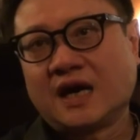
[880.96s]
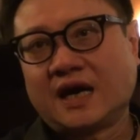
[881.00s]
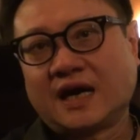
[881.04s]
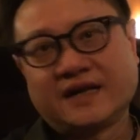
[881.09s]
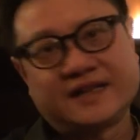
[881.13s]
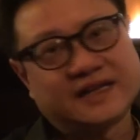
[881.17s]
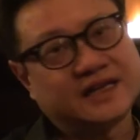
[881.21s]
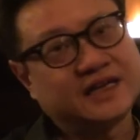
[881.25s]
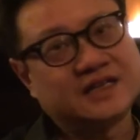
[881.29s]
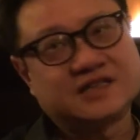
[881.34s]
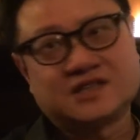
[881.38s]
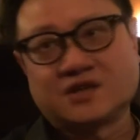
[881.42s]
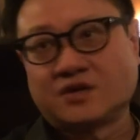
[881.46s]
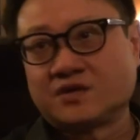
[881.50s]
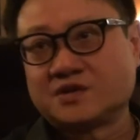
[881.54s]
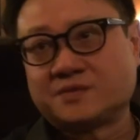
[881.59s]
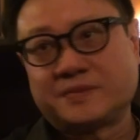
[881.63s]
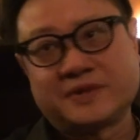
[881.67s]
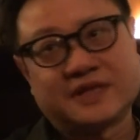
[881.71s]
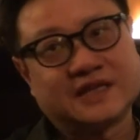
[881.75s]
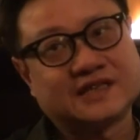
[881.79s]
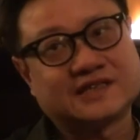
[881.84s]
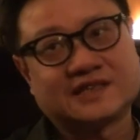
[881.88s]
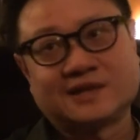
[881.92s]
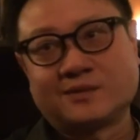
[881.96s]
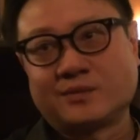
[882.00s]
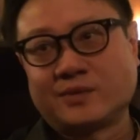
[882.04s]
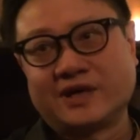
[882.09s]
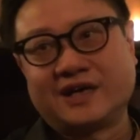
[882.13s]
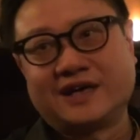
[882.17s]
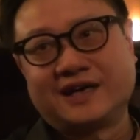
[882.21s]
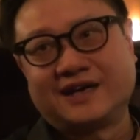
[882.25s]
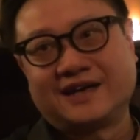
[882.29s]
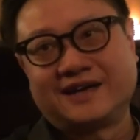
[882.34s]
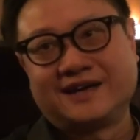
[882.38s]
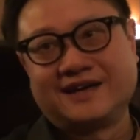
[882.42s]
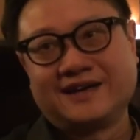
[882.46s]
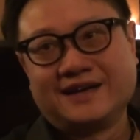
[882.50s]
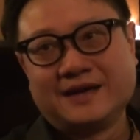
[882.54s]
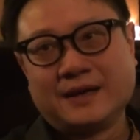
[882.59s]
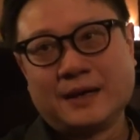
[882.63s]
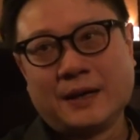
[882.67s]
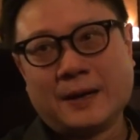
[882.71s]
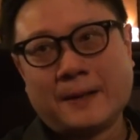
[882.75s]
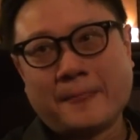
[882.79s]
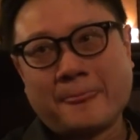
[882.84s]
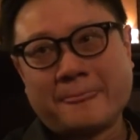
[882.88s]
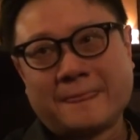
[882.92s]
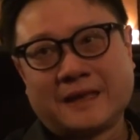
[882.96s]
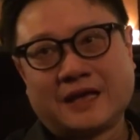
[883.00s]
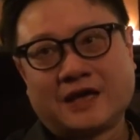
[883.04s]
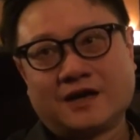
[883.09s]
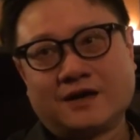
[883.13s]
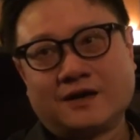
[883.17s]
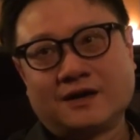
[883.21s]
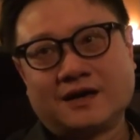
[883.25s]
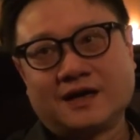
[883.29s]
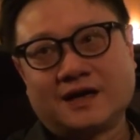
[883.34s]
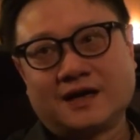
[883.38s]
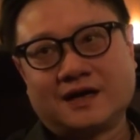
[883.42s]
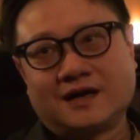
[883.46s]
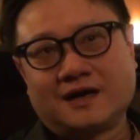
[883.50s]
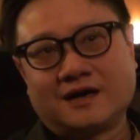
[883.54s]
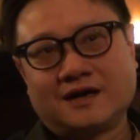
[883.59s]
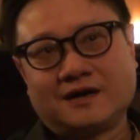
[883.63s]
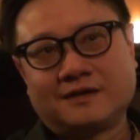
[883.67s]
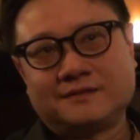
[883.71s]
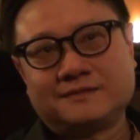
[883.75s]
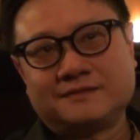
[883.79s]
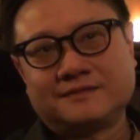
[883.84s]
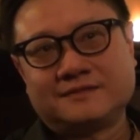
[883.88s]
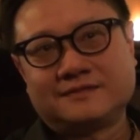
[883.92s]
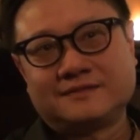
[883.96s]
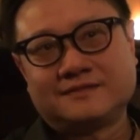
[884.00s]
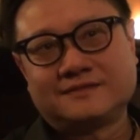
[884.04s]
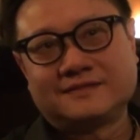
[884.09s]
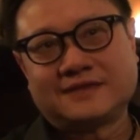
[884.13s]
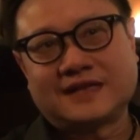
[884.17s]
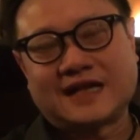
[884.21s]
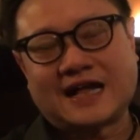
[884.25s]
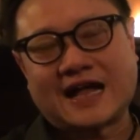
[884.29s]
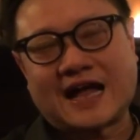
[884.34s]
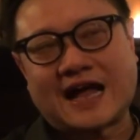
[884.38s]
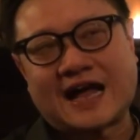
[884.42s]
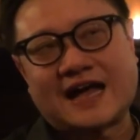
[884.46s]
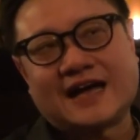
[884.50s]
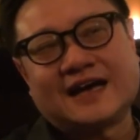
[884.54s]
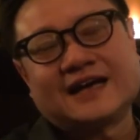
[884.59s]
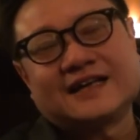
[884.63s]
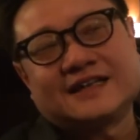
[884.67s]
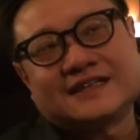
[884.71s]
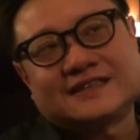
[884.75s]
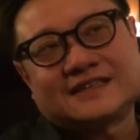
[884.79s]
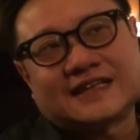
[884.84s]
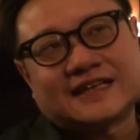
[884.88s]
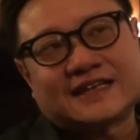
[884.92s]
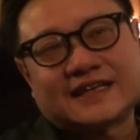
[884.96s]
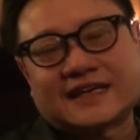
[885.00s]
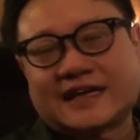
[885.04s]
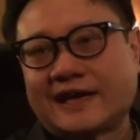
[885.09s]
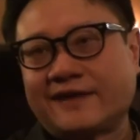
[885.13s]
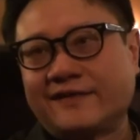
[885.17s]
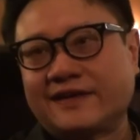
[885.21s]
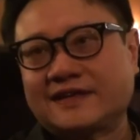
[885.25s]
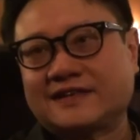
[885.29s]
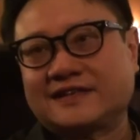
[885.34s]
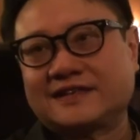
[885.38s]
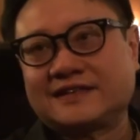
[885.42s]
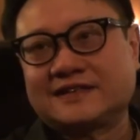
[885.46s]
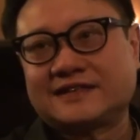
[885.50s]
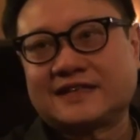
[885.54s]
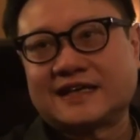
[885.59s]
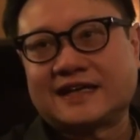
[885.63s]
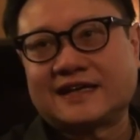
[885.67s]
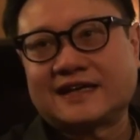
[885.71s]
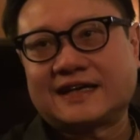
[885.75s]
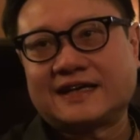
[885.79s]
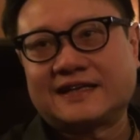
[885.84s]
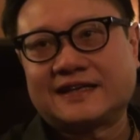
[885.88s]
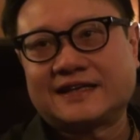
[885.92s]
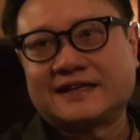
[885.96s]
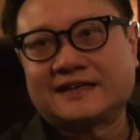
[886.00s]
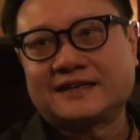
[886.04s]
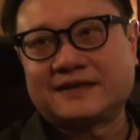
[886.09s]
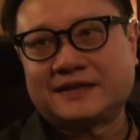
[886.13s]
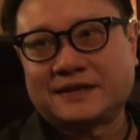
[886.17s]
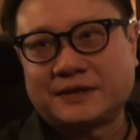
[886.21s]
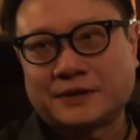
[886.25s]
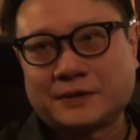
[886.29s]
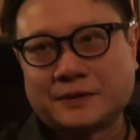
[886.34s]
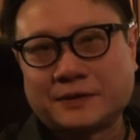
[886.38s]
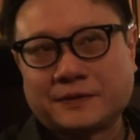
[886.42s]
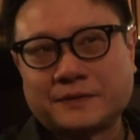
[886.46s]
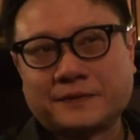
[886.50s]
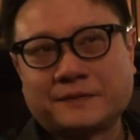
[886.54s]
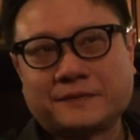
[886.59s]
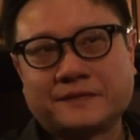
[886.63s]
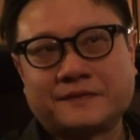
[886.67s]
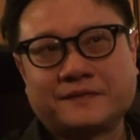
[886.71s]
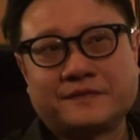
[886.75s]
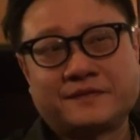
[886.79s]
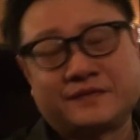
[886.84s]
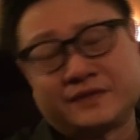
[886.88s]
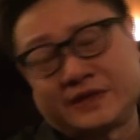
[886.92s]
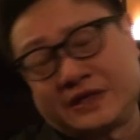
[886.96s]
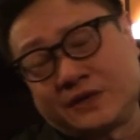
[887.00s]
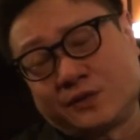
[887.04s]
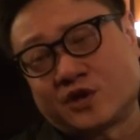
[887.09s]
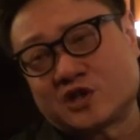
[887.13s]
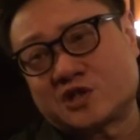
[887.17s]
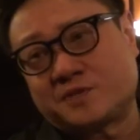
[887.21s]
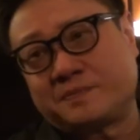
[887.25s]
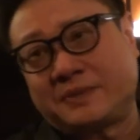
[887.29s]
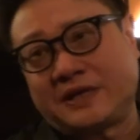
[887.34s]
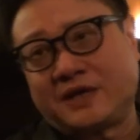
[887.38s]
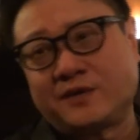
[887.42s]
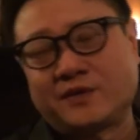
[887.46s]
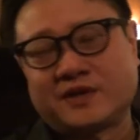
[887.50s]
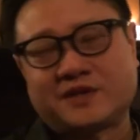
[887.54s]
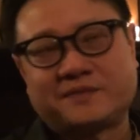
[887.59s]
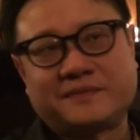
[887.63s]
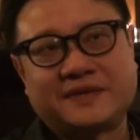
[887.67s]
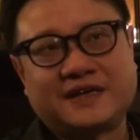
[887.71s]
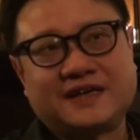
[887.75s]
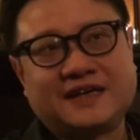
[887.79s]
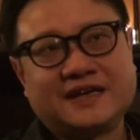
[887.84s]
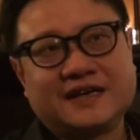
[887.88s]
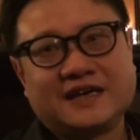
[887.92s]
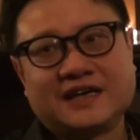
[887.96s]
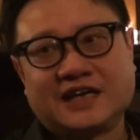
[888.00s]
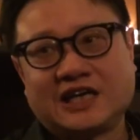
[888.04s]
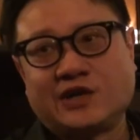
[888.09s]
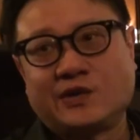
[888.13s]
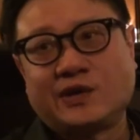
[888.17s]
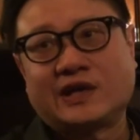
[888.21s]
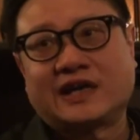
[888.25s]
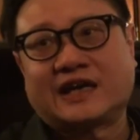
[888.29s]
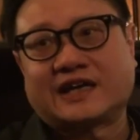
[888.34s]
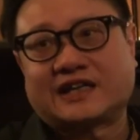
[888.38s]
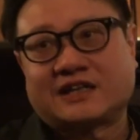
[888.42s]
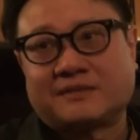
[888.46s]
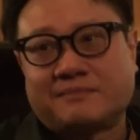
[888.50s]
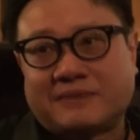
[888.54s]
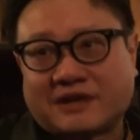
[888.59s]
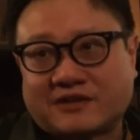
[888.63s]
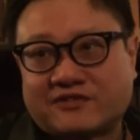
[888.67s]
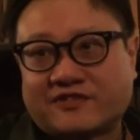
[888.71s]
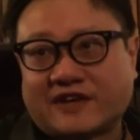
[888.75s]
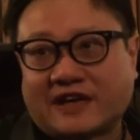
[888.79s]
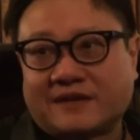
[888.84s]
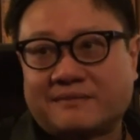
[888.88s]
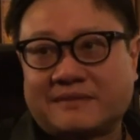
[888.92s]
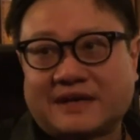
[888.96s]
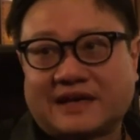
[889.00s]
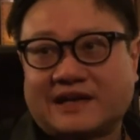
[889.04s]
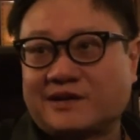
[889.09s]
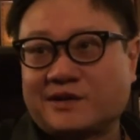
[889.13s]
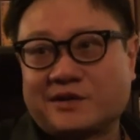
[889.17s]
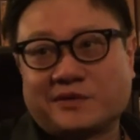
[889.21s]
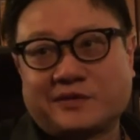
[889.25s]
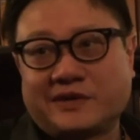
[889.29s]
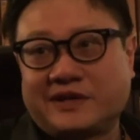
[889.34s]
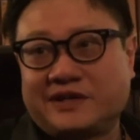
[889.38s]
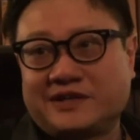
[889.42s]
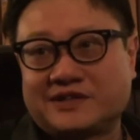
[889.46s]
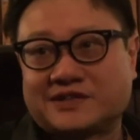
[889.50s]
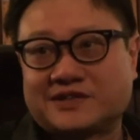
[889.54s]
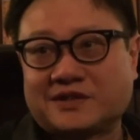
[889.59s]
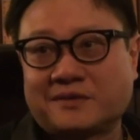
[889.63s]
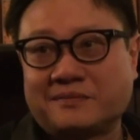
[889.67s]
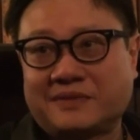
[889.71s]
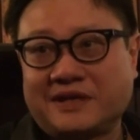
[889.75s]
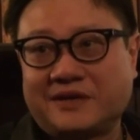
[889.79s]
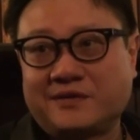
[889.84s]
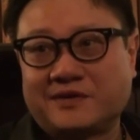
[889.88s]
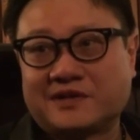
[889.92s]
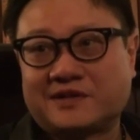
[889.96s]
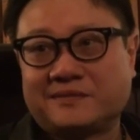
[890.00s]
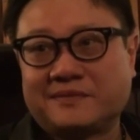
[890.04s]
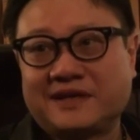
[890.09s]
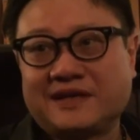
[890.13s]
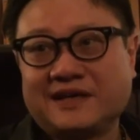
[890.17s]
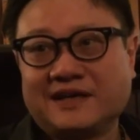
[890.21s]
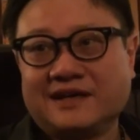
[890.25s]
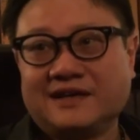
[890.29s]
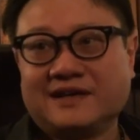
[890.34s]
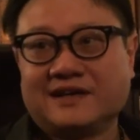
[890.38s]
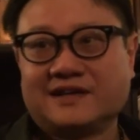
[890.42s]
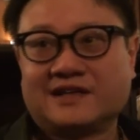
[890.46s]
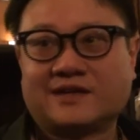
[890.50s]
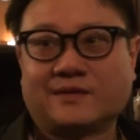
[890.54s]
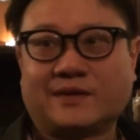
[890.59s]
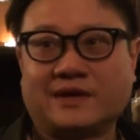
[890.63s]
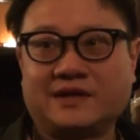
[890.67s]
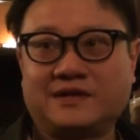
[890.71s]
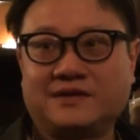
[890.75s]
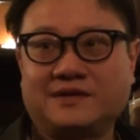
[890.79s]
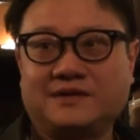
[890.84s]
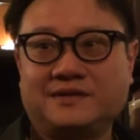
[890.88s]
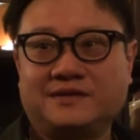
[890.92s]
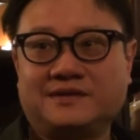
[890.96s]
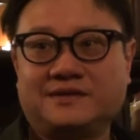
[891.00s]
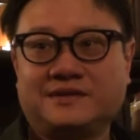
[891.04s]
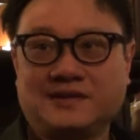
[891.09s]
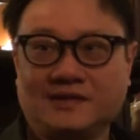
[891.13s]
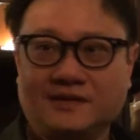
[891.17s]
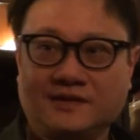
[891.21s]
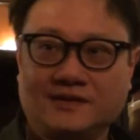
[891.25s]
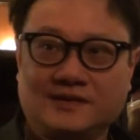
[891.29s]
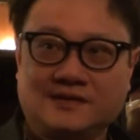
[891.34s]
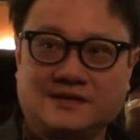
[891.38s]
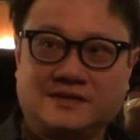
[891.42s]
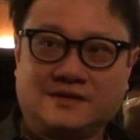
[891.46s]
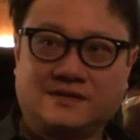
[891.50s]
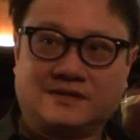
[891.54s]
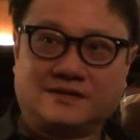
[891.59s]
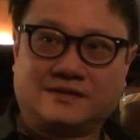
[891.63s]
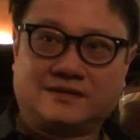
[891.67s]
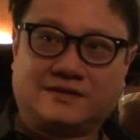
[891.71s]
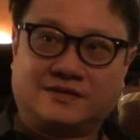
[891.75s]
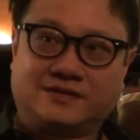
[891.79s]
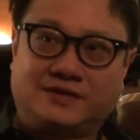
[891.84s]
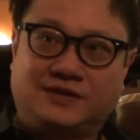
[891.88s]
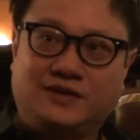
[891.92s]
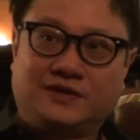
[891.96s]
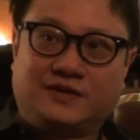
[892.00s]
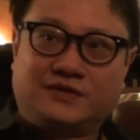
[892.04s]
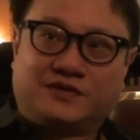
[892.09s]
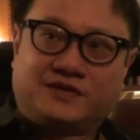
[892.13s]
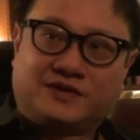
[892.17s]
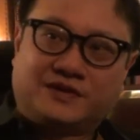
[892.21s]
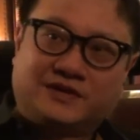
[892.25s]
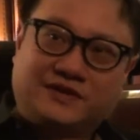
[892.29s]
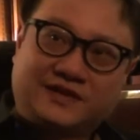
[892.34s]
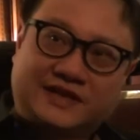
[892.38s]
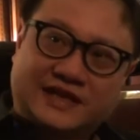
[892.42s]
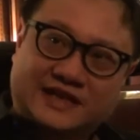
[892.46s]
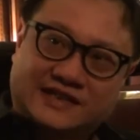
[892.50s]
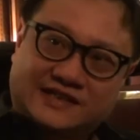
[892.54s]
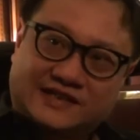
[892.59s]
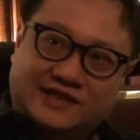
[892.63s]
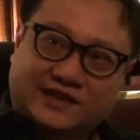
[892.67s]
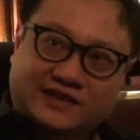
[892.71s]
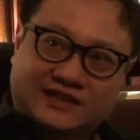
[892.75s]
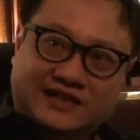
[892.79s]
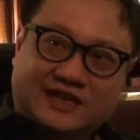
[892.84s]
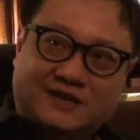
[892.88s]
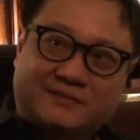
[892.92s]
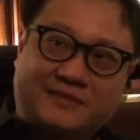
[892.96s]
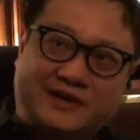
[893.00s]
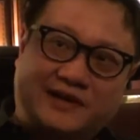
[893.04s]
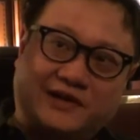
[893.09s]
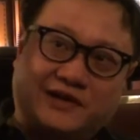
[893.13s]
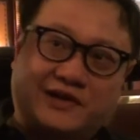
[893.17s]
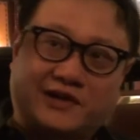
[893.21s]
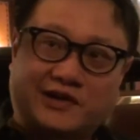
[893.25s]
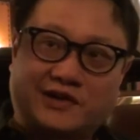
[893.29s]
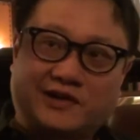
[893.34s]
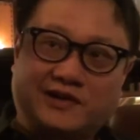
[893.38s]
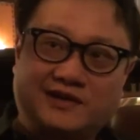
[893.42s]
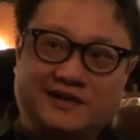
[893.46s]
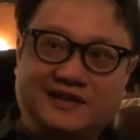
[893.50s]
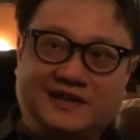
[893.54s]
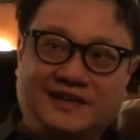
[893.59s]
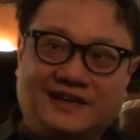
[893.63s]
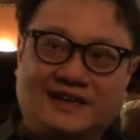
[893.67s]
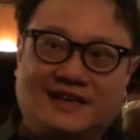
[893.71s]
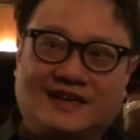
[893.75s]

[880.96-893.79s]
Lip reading: I think he's always been there somewhere. You know, it's like the characters. I think, you know, when you watch Be With Me, he really liked the big fat man. I don't know whether you saw Be With Me, the one who gets knocked down by a girl.